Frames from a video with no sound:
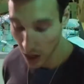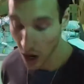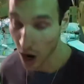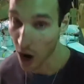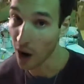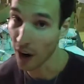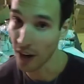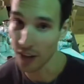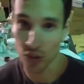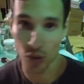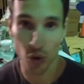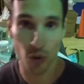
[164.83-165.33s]

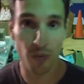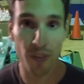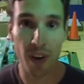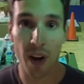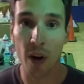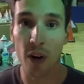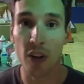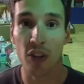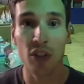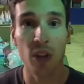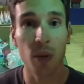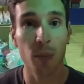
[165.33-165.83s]
All right, so
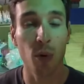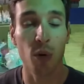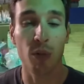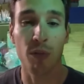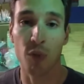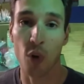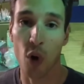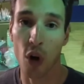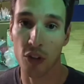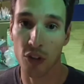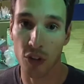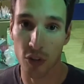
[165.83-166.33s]
very simple
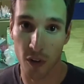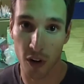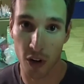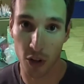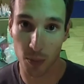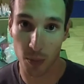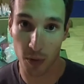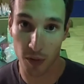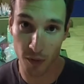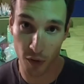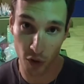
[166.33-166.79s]
frosting recipe.